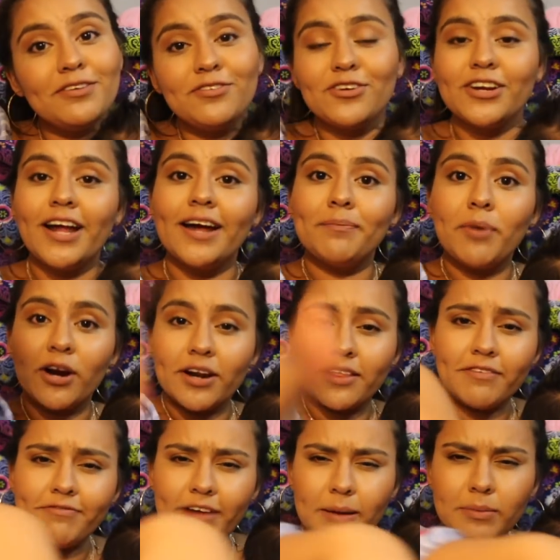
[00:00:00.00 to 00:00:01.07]
If you're not part of
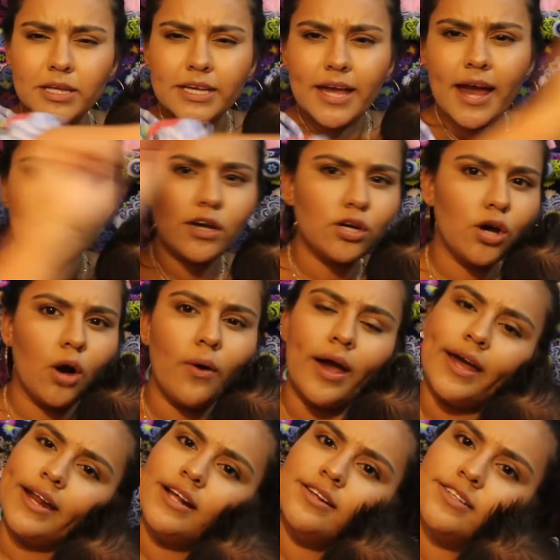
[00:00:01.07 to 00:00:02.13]
the family yet, go
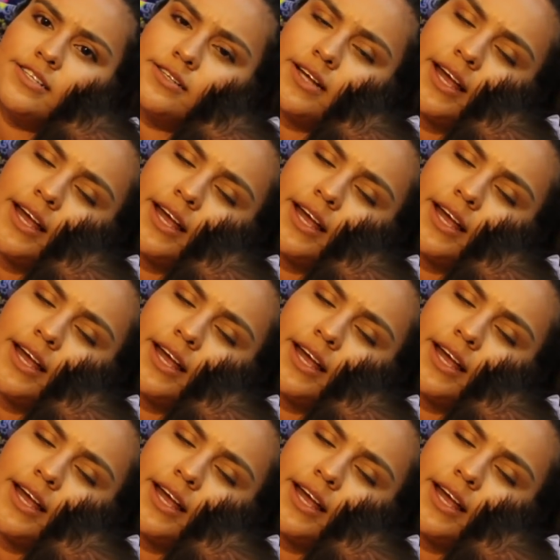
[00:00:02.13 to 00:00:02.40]
ahead and